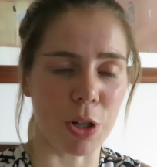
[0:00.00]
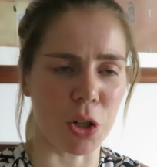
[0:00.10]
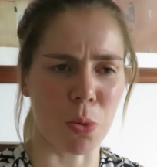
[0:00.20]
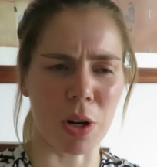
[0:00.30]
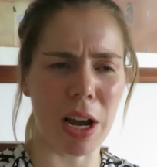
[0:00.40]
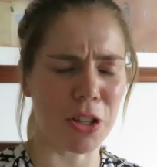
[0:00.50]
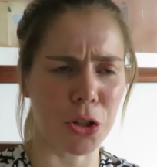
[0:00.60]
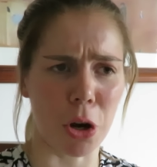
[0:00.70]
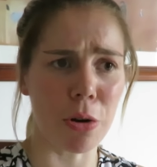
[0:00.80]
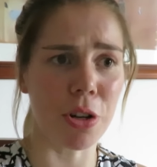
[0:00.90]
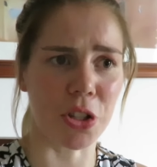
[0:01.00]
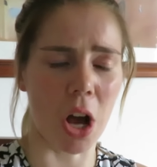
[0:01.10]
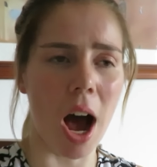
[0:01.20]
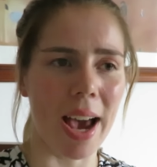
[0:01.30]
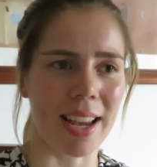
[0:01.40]
which is what I so
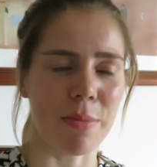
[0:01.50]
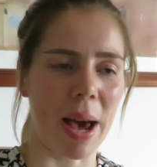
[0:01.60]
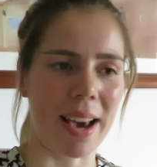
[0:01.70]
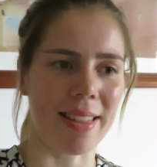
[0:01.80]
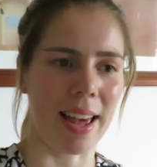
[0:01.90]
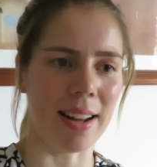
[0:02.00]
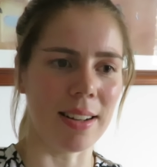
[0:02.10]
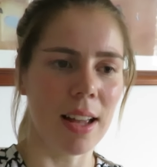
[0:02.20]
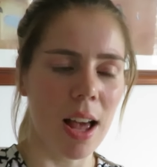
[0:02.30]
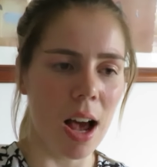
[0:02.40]
desired back then.